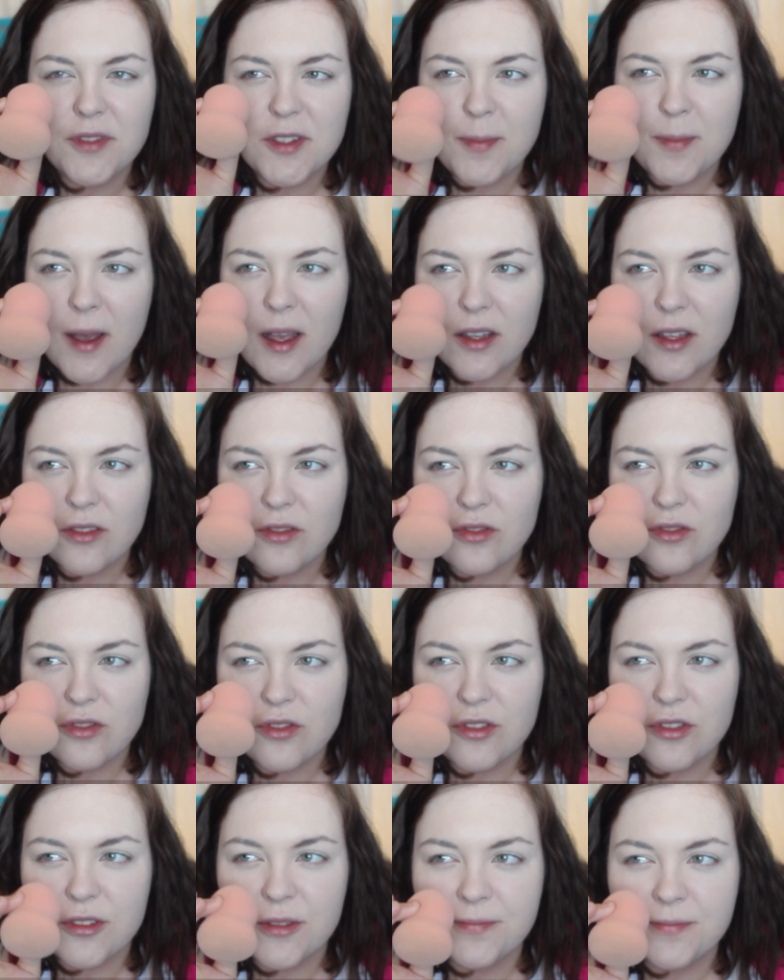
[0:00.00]

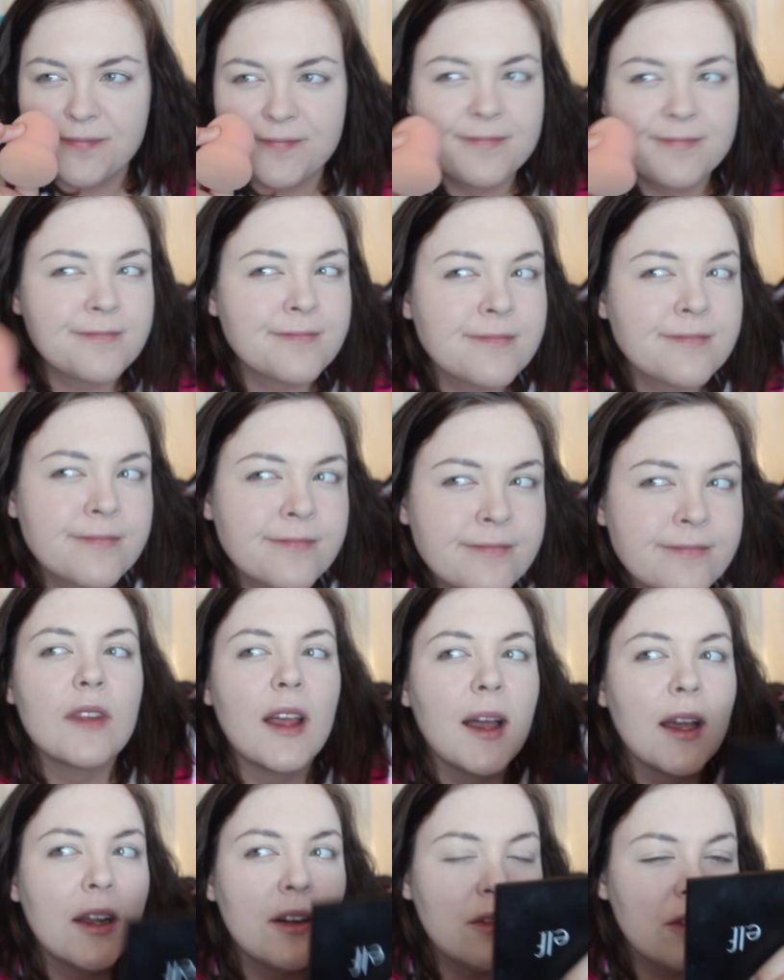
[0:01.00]
sponge.
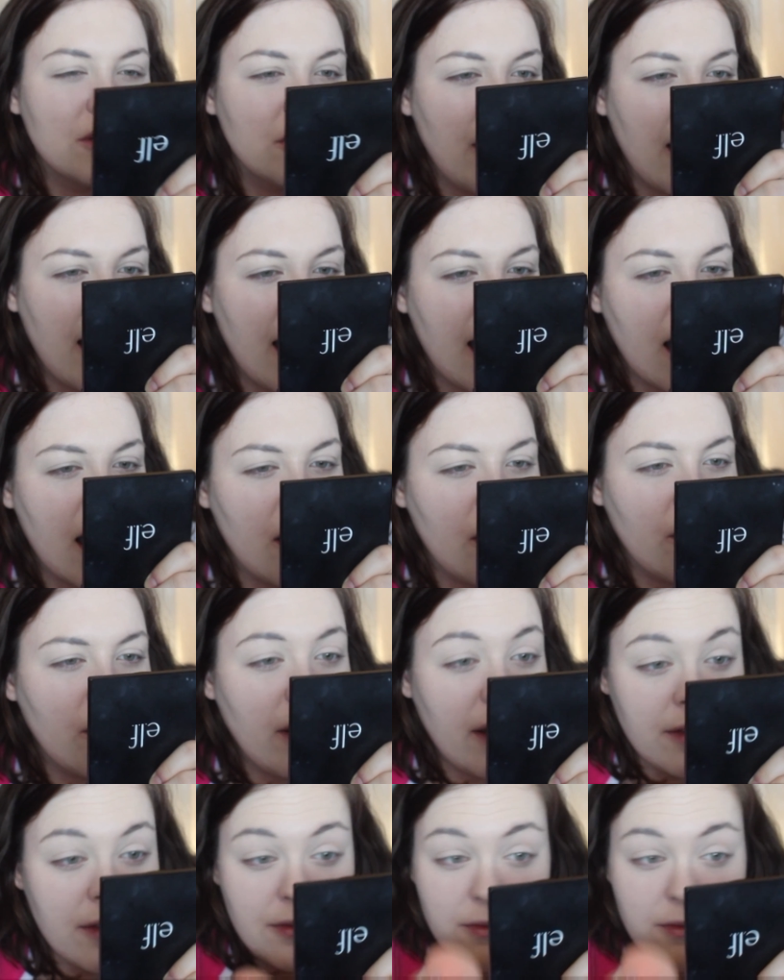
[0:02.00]
I don't know how I